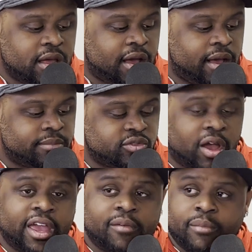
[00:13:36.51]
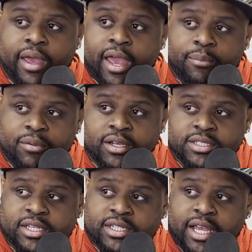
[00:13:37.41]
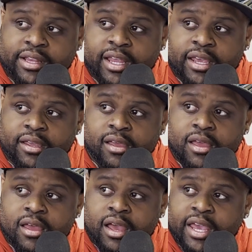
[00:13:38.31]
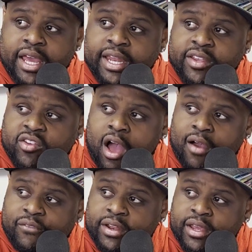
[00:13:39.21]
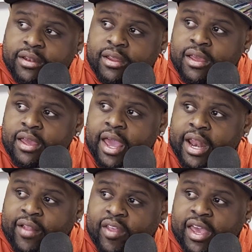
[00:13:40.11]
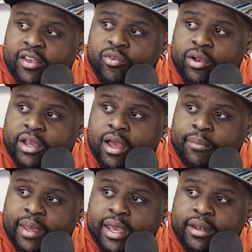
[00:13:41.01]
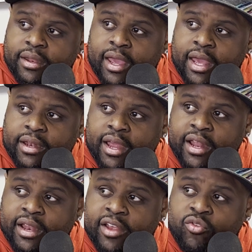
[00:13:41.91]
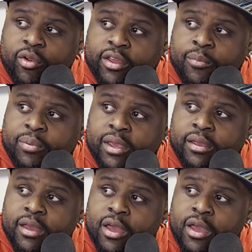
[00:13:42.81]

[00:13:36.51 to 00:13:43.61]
So I gave him an A+ because I think, again, he's confident, and I think he's going to come in and he's going to compete.